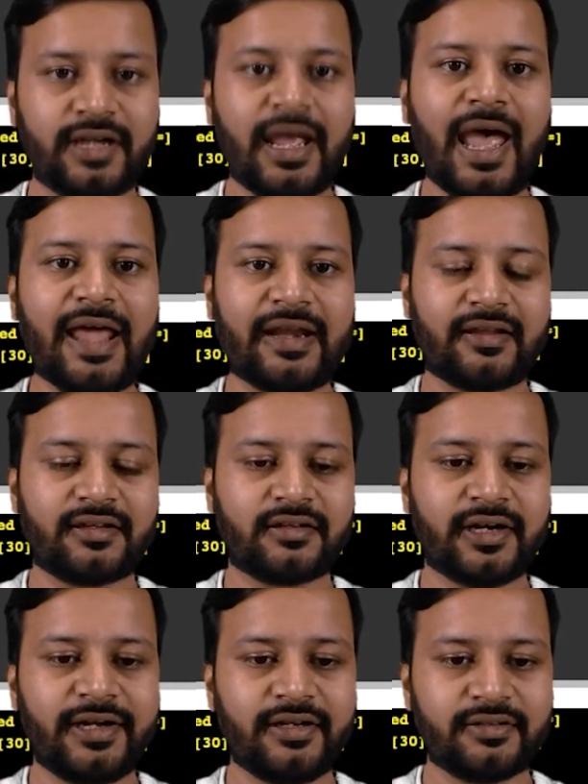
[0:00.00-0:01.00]
array,
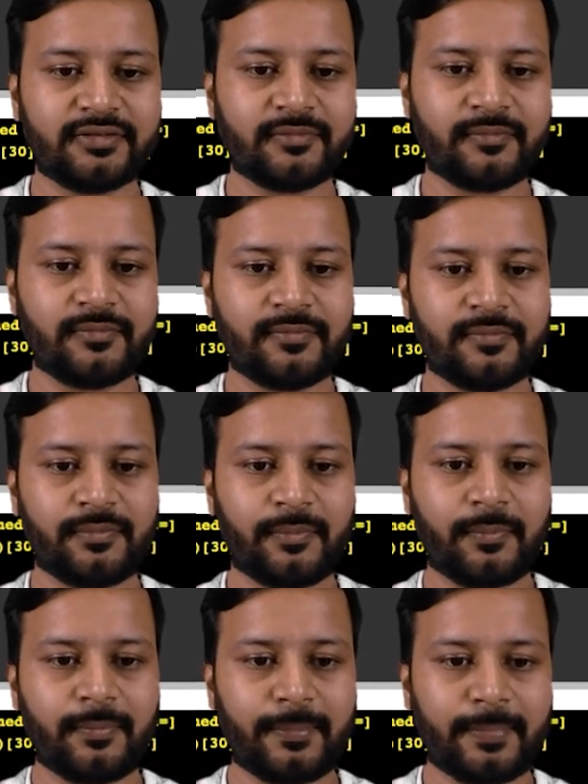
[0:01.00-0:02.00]
right?
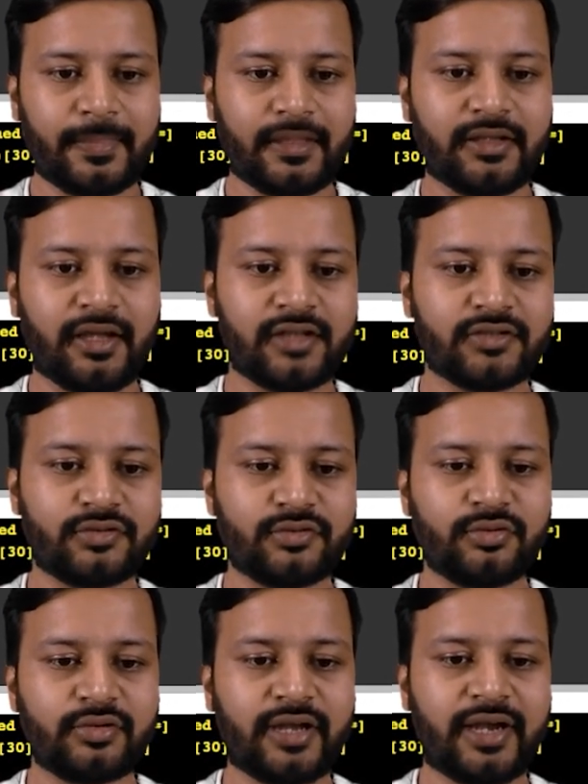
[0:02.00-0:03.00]
Yeah,
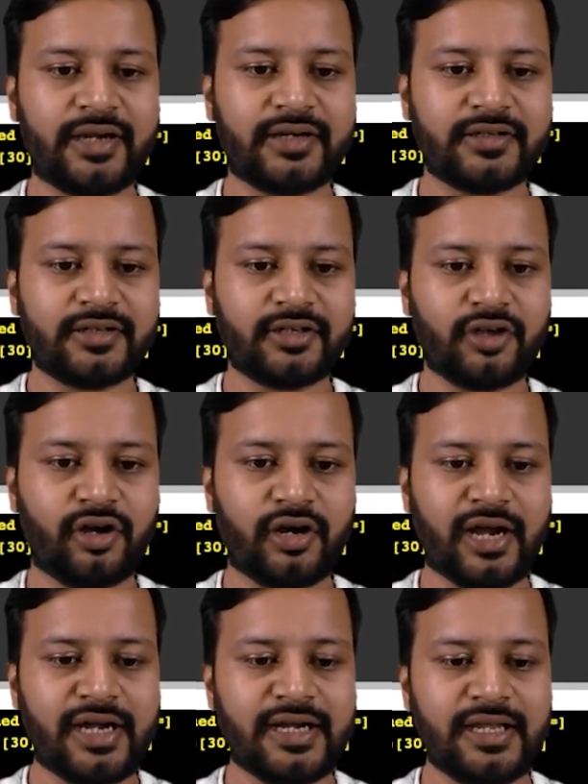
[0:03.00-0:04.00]
so enter your
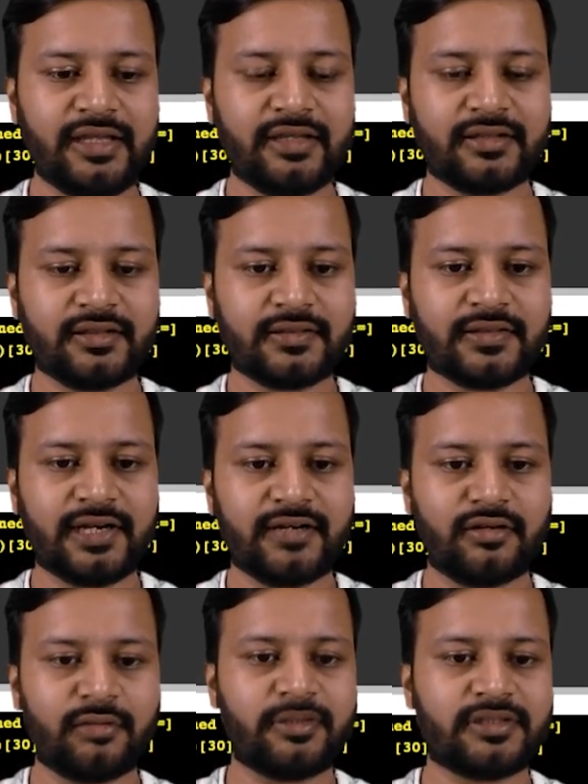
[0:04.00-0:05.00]
ID. That
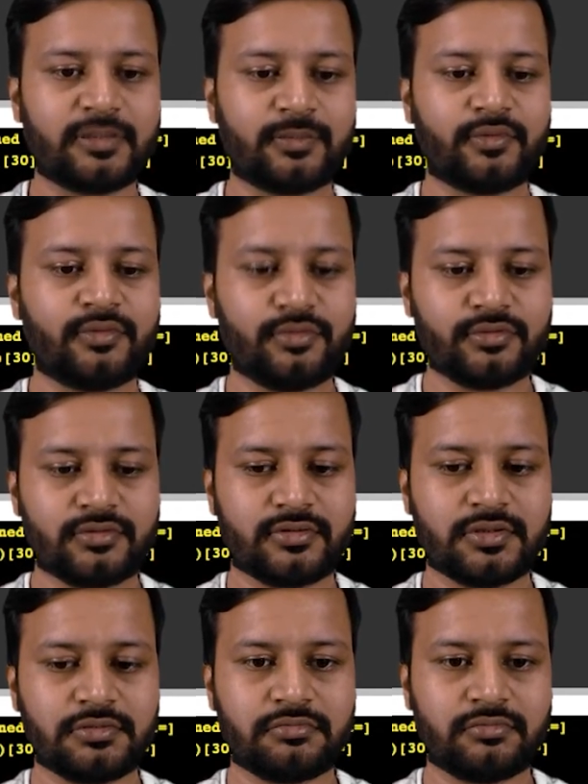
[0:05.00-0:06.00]
will be,
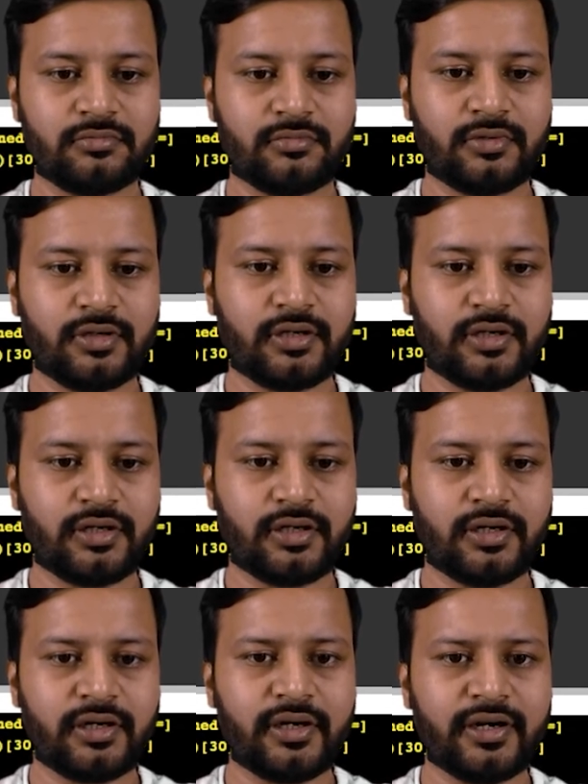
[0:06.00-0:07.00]
suppose,
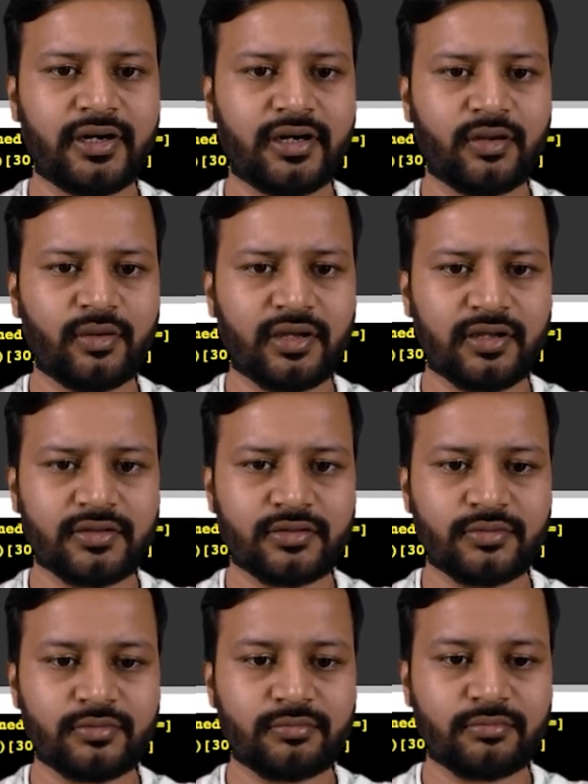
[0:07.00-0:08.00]
100. Okay,
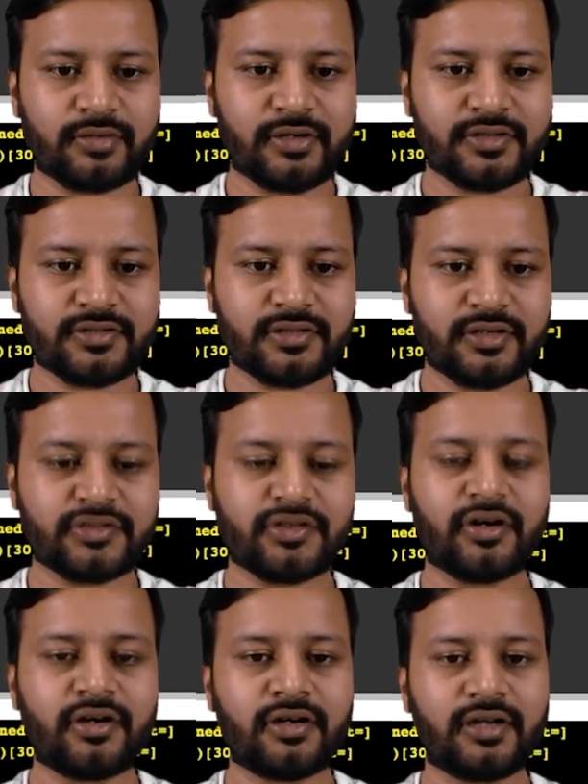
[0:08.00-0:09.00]
so it's
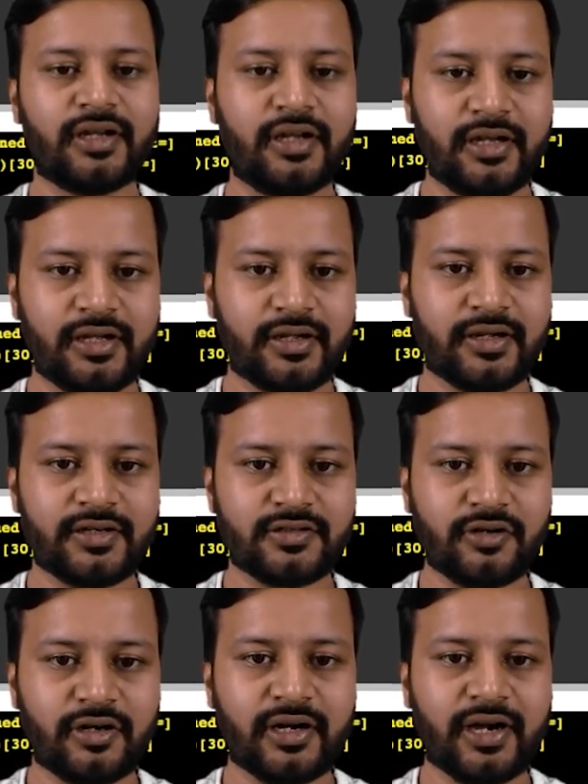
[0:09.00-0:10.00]
not
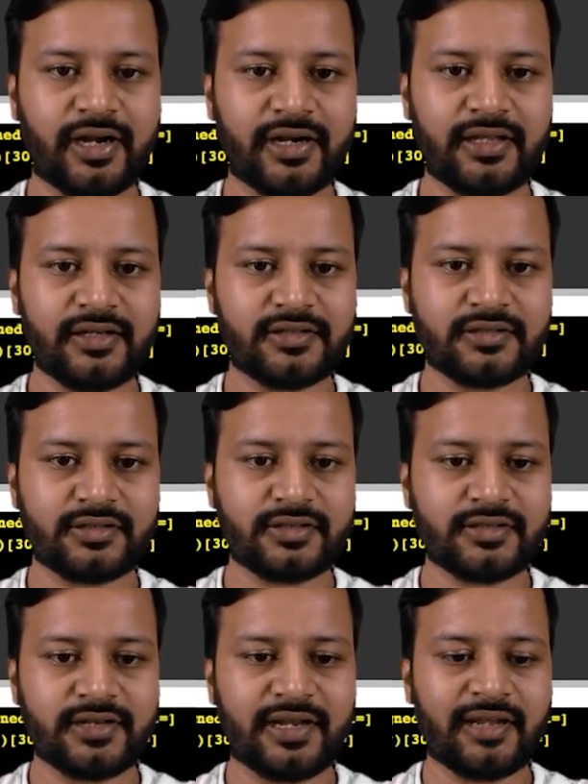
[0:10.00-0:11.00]
an ID,
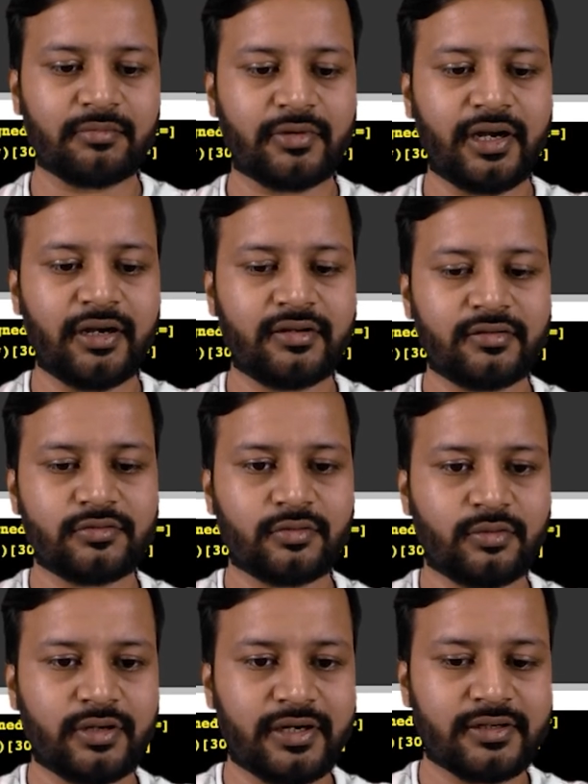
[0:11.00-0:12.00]
it's a name, right? So
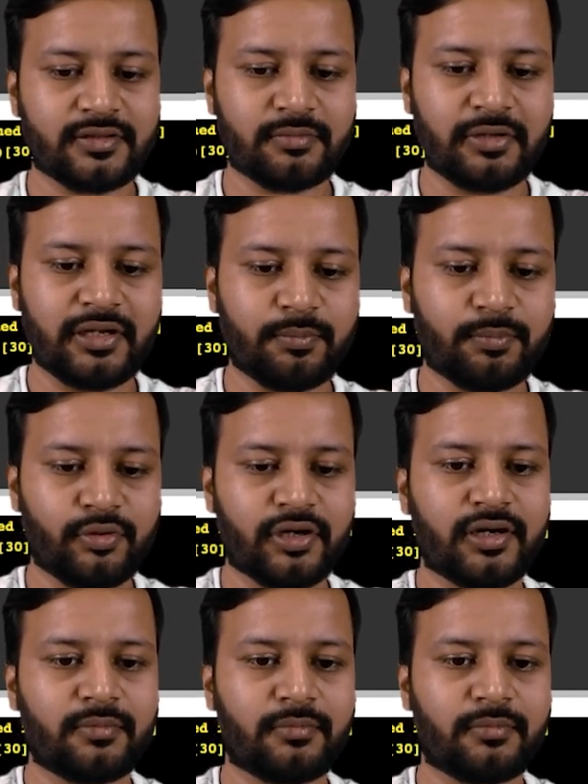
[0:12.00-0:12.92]
let me put it